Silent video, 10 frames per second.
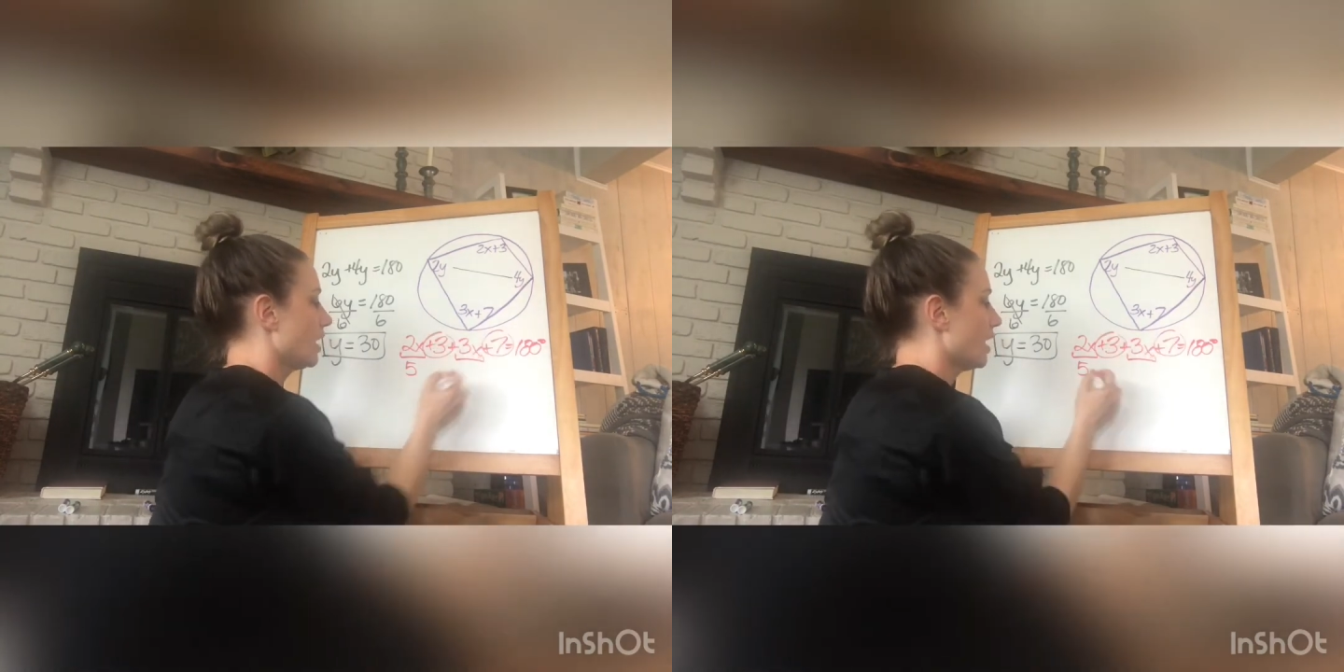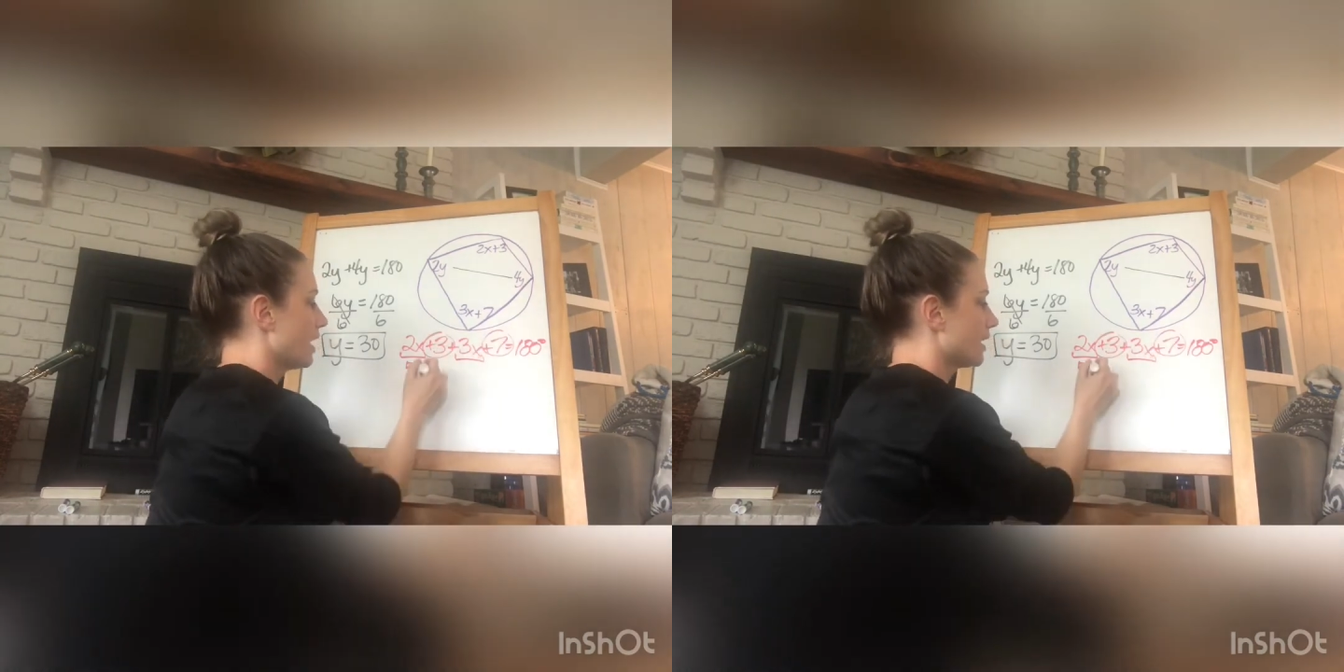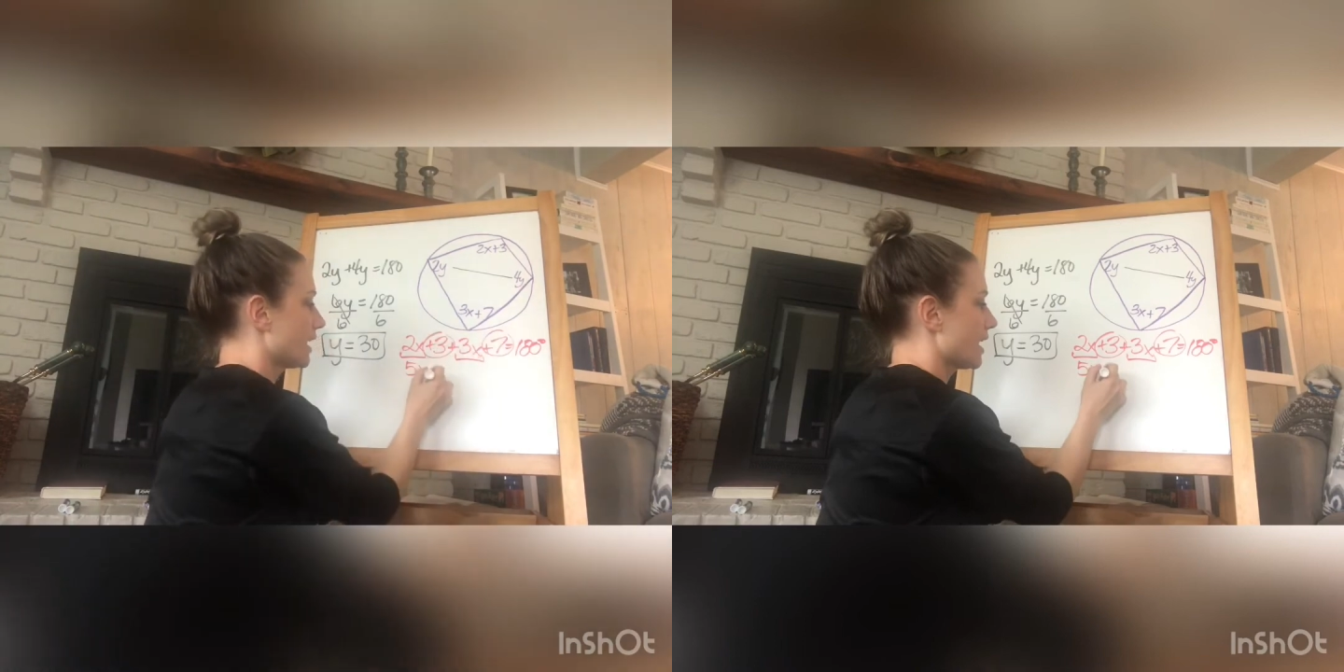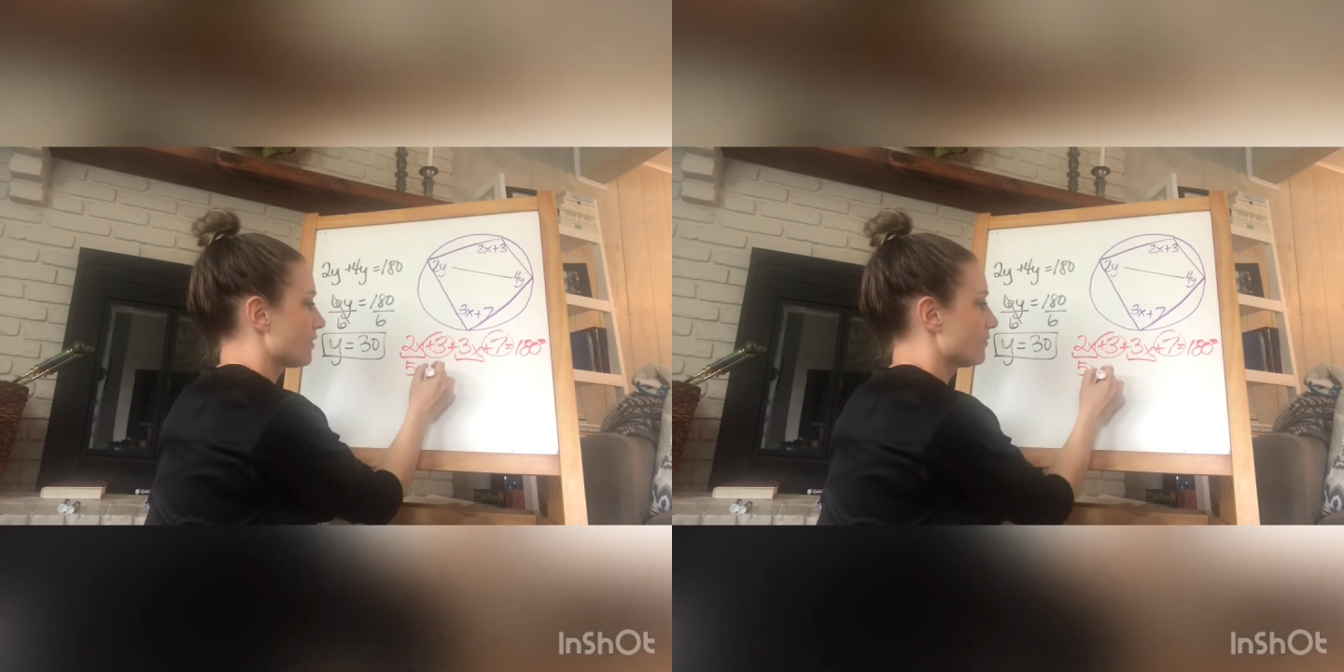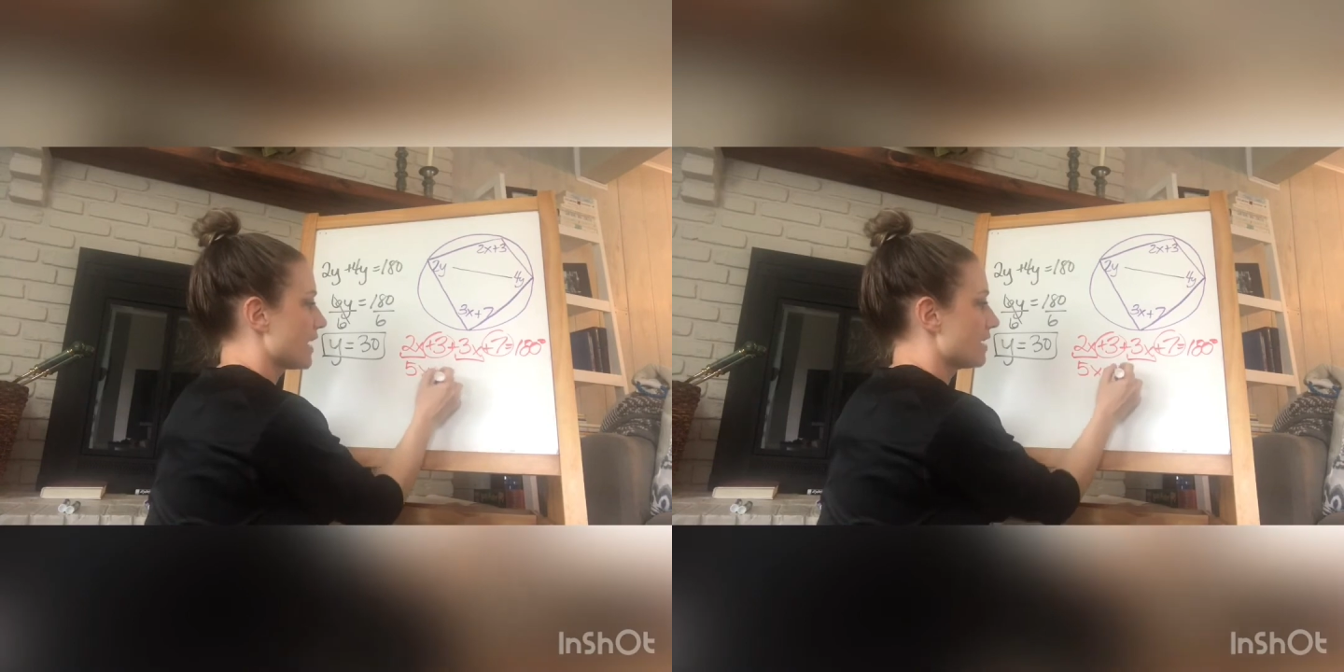And I
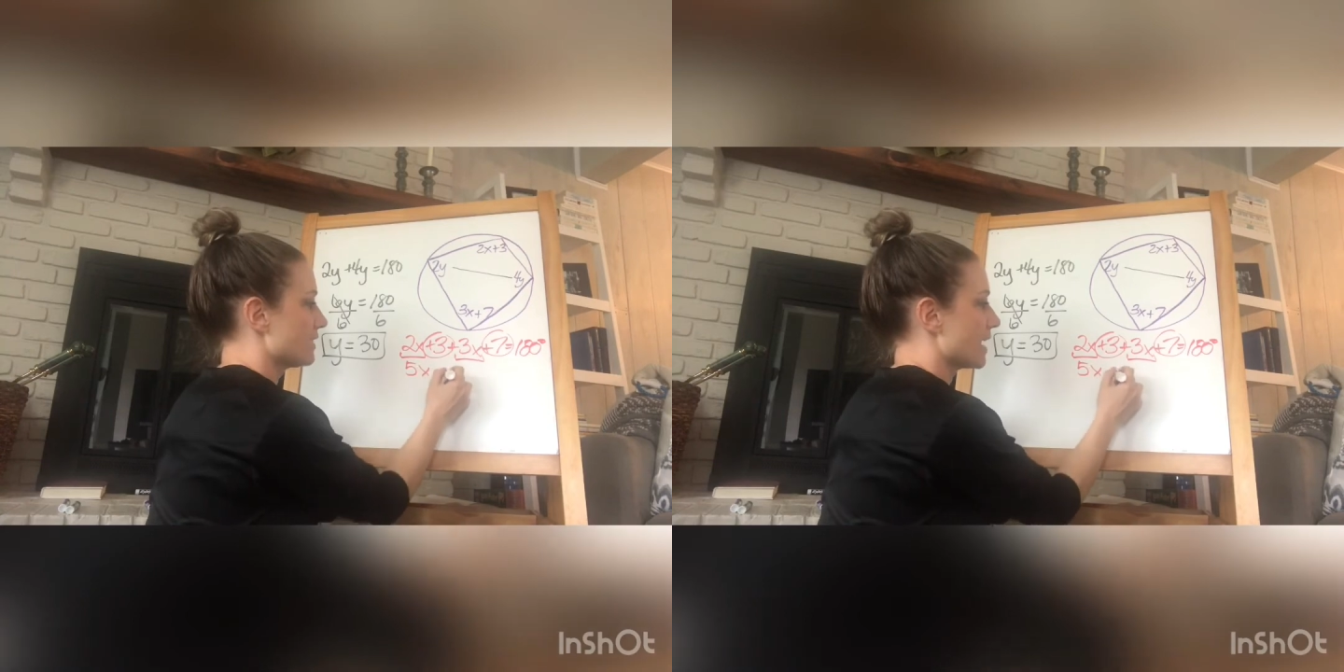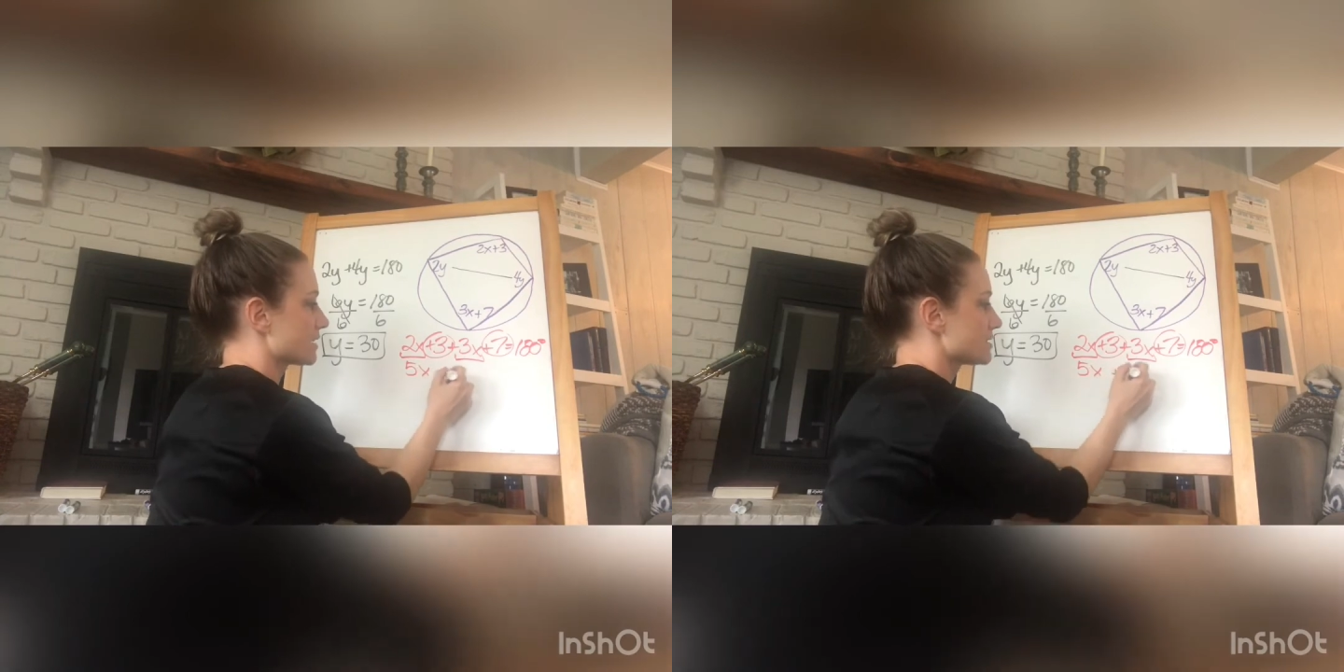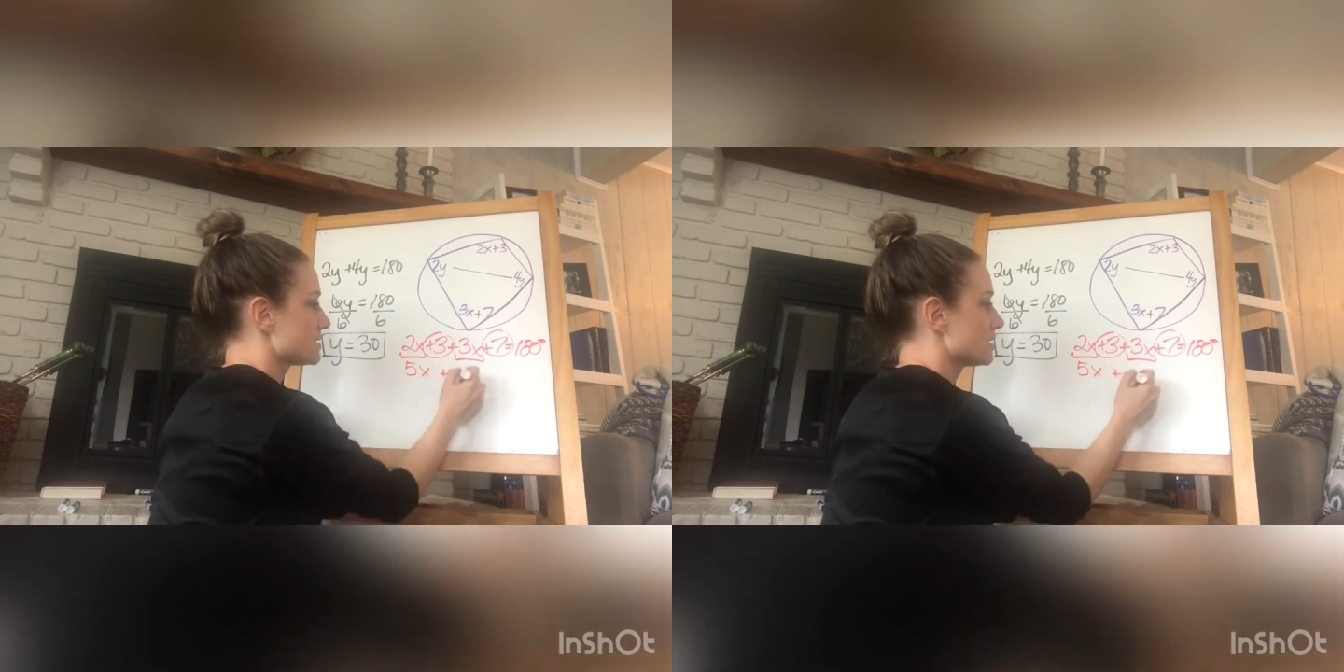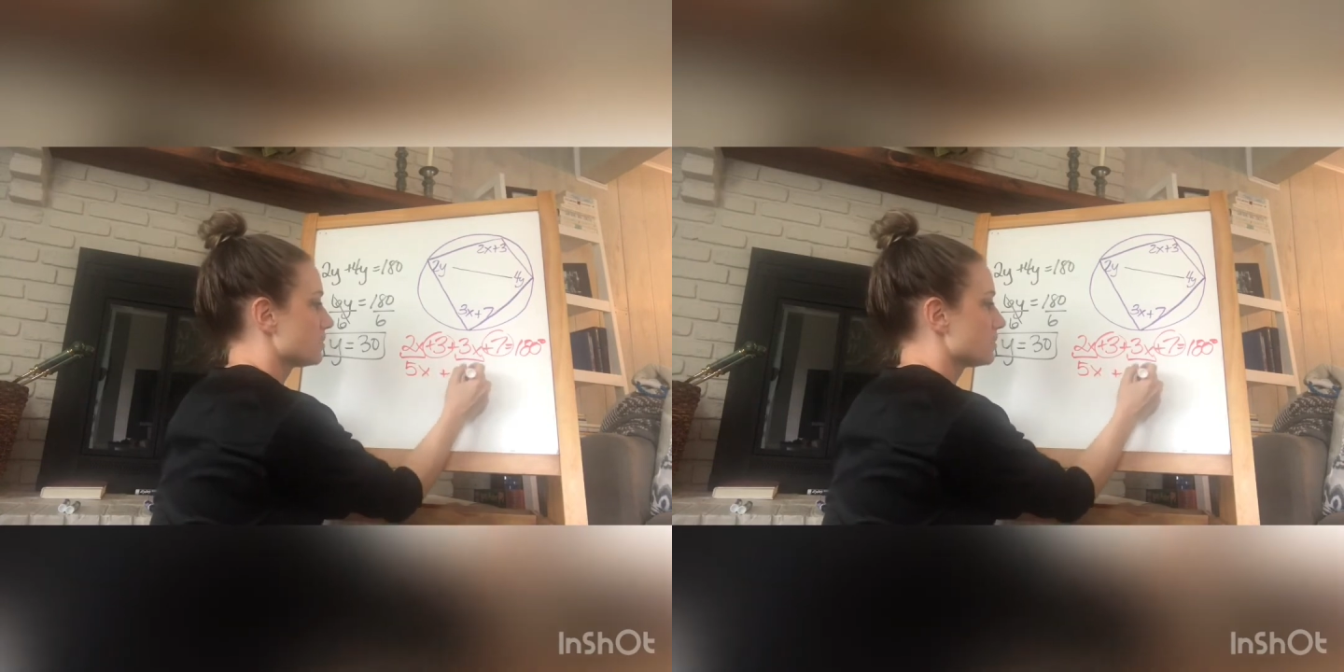have 5x